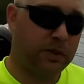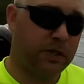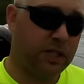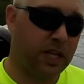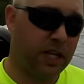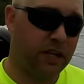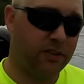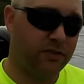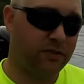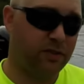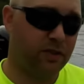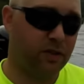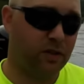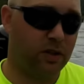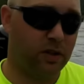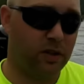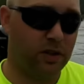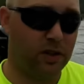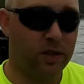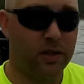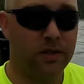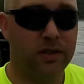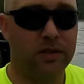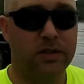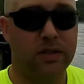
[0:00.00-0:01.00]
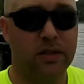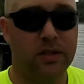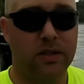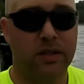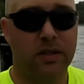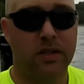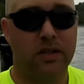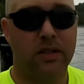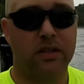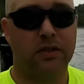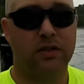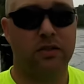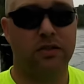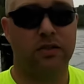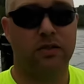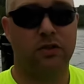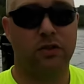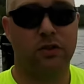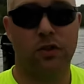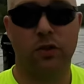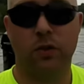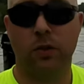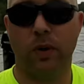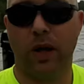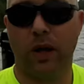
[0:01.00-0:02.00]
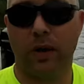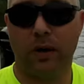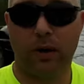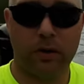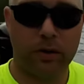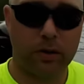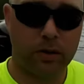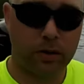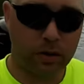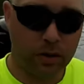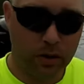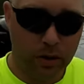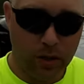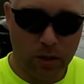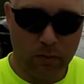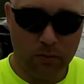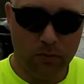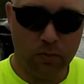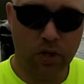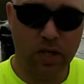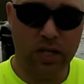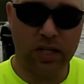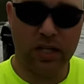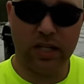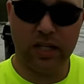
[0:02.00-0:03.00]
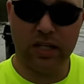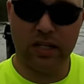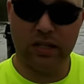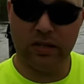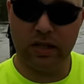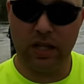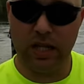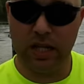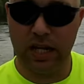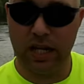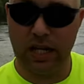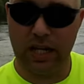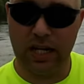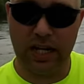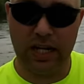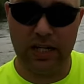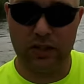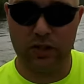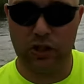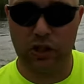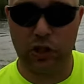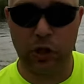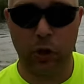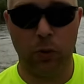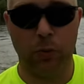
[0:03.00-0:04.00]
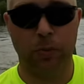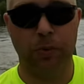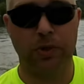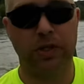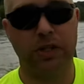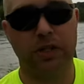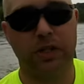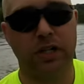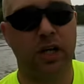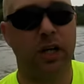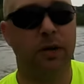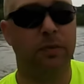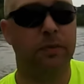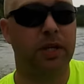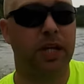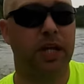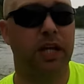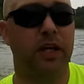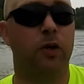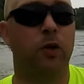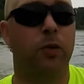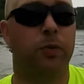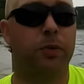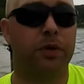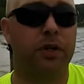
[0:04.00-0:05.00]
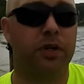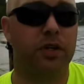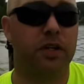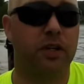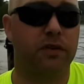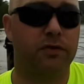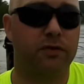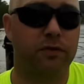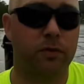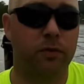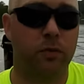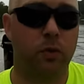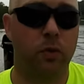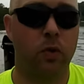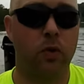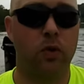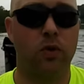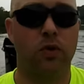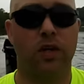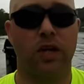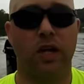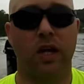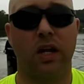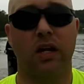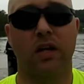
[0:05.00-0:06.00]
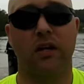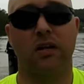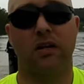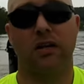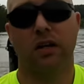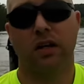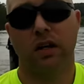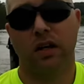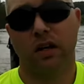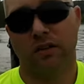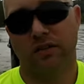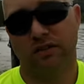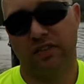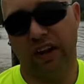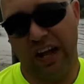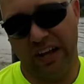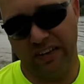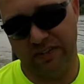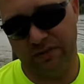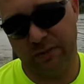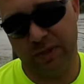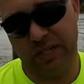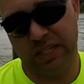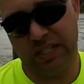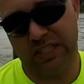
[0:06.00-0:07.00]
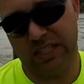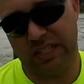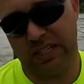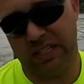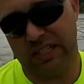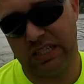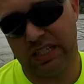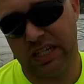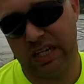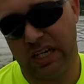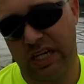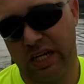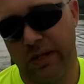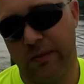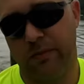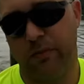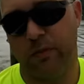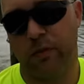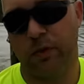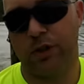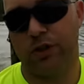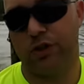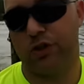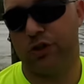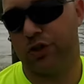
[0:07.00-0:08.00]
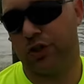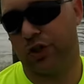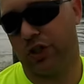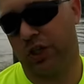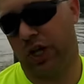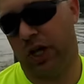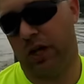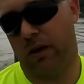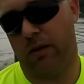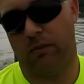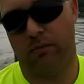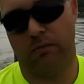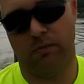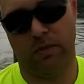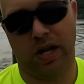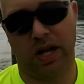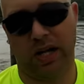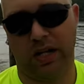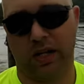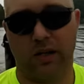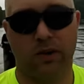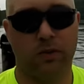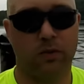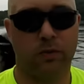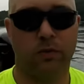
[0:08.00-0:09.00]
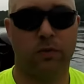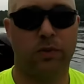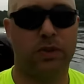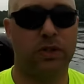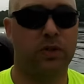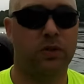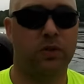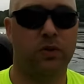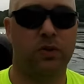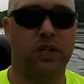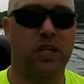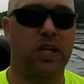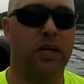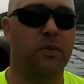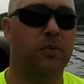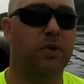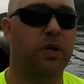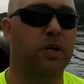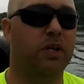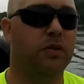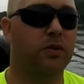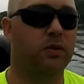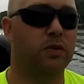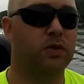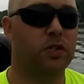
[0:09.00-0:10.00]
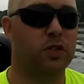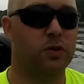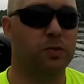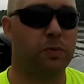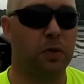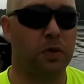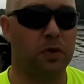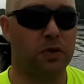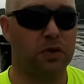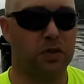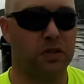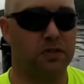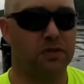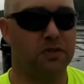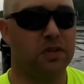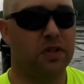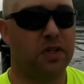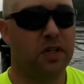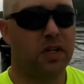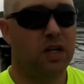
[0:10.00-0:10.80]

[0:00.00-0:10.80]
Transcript: left on the 2 hour break in. Then I can actually open it up. Can't open it up for more than 5 minutes at a time, which I'm not gonna be doing that. I'll probably do it in spurts of